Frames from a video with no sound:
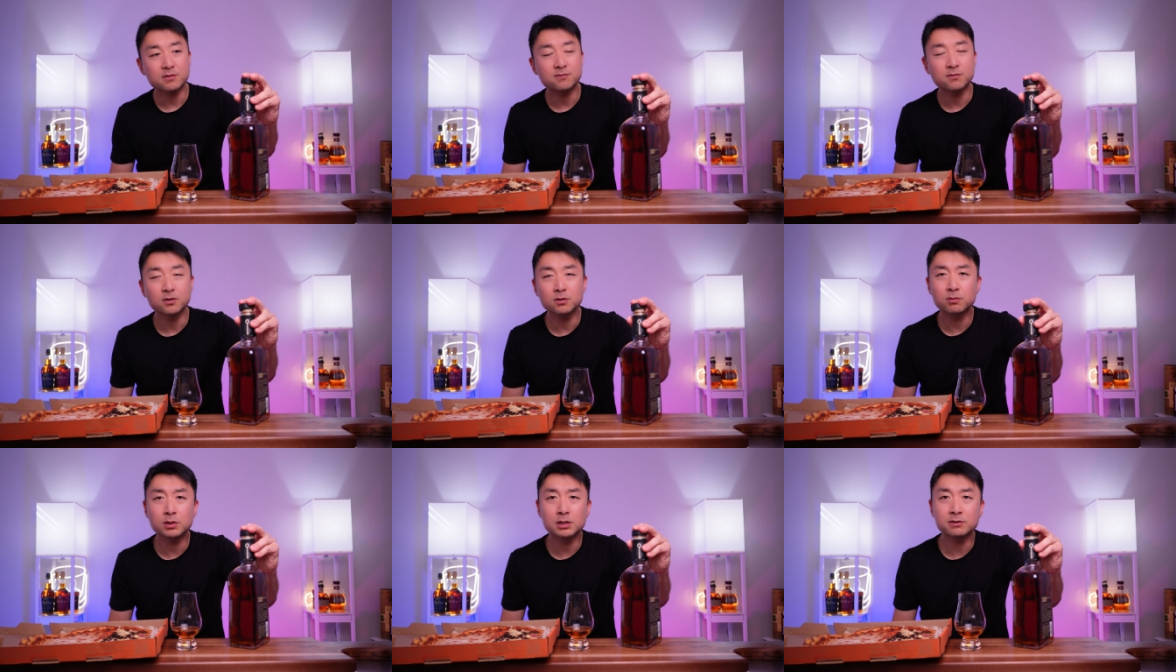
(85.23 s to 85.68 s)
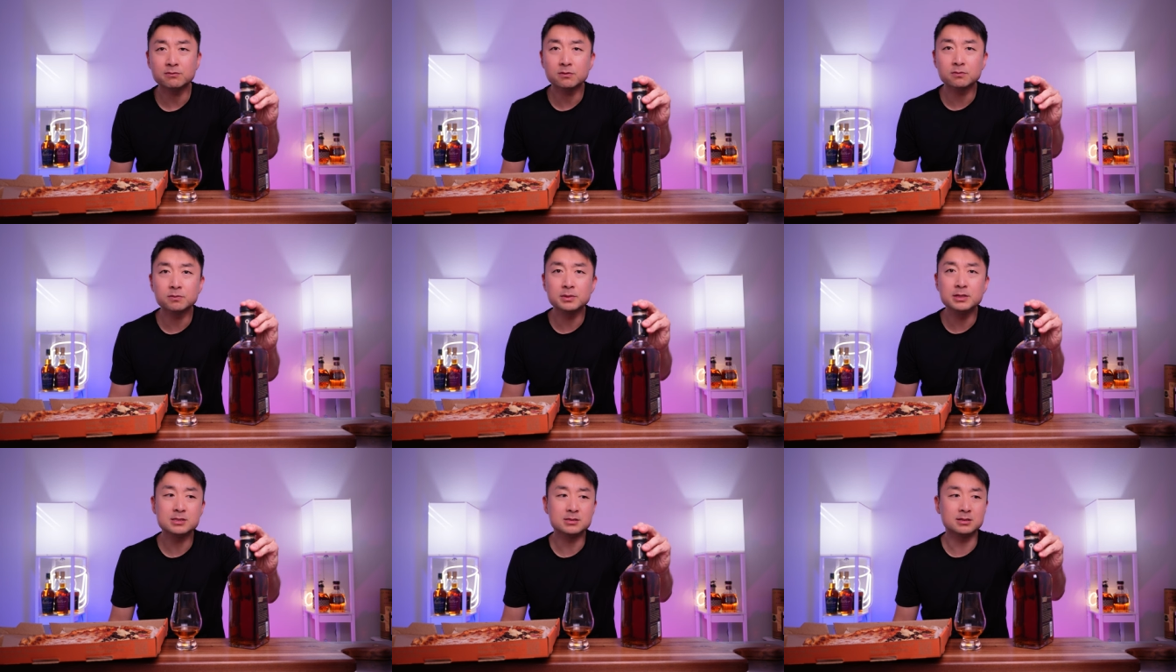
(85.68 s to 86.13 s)
For whatever
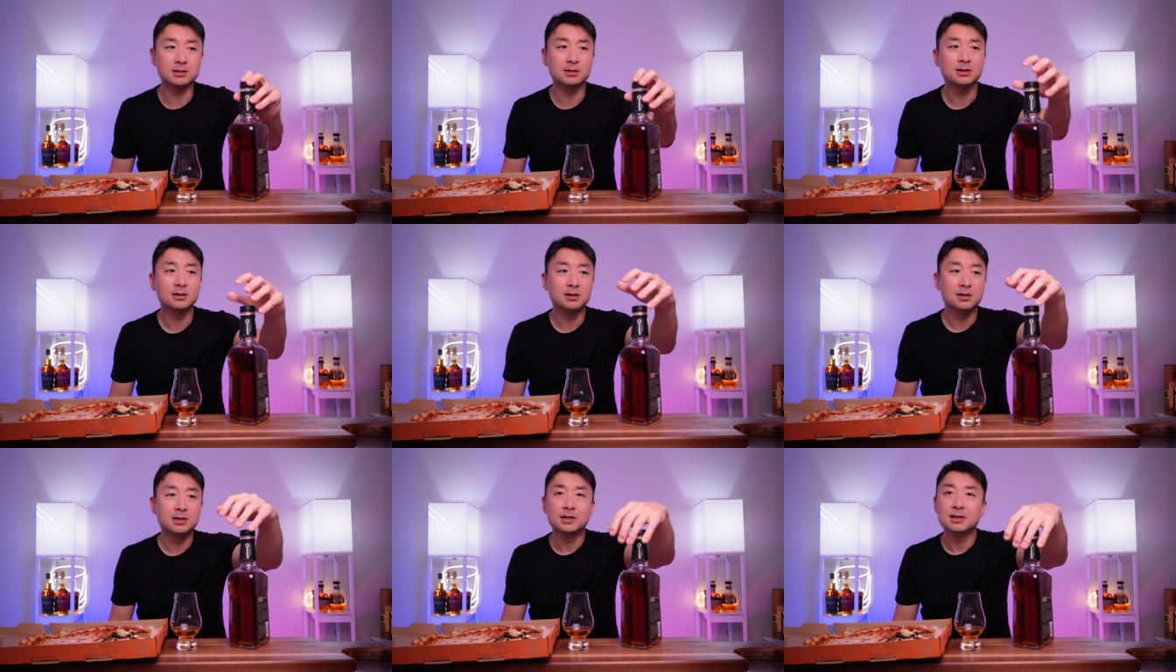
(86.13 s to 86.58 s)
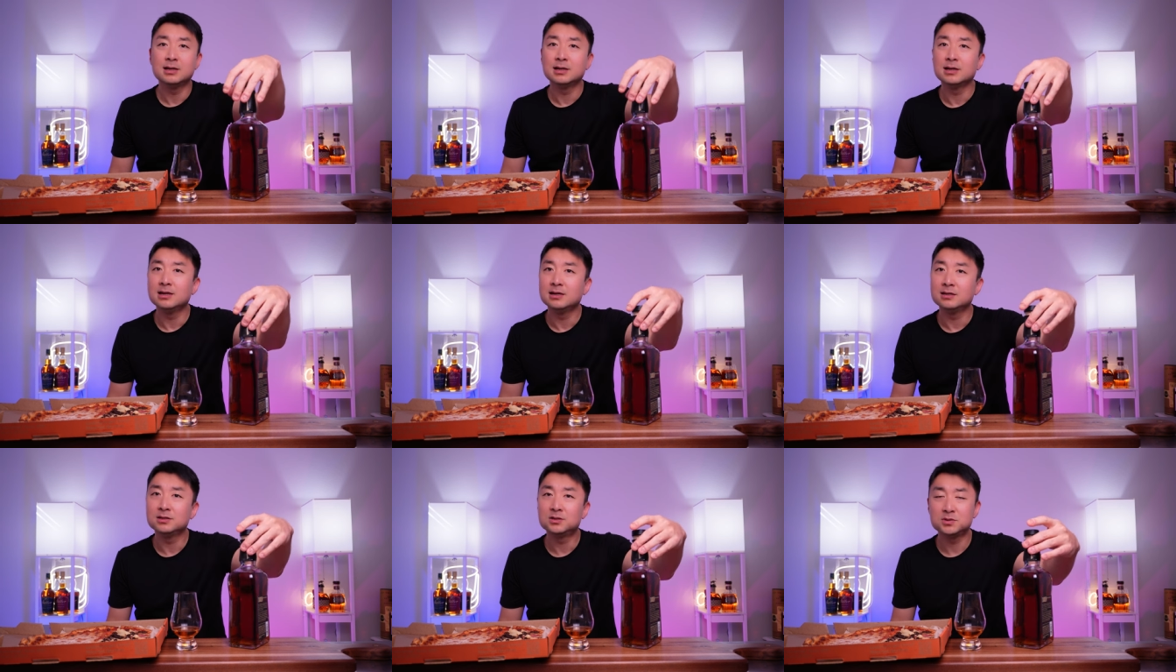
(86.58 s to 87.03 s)
reason,
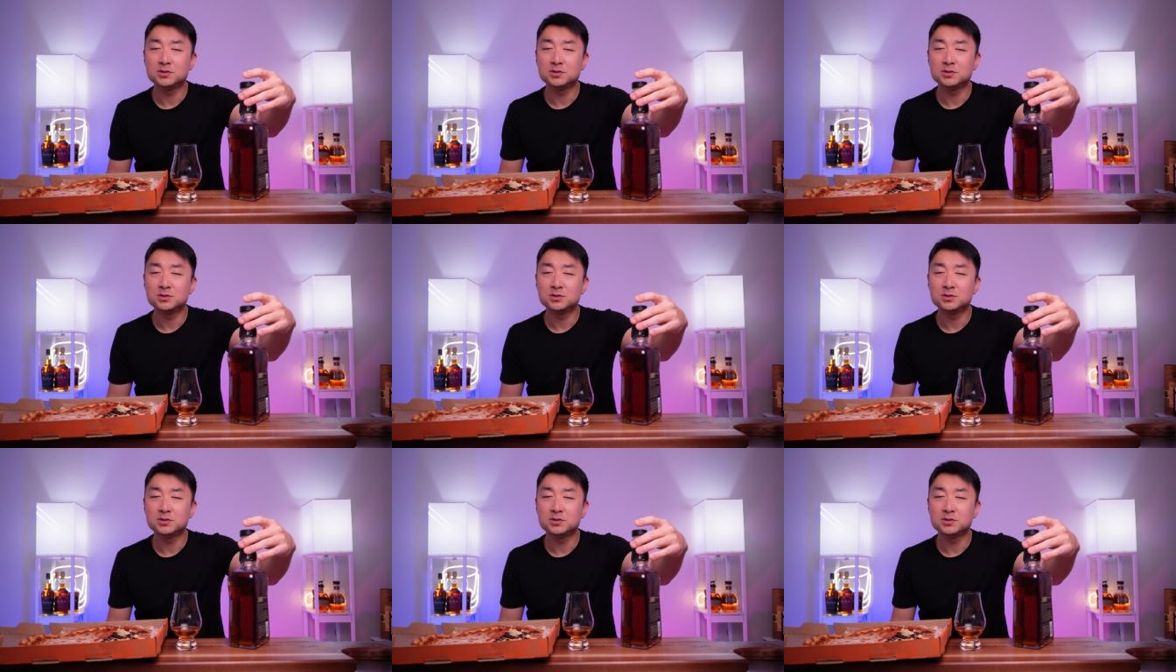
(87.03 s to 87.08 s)
in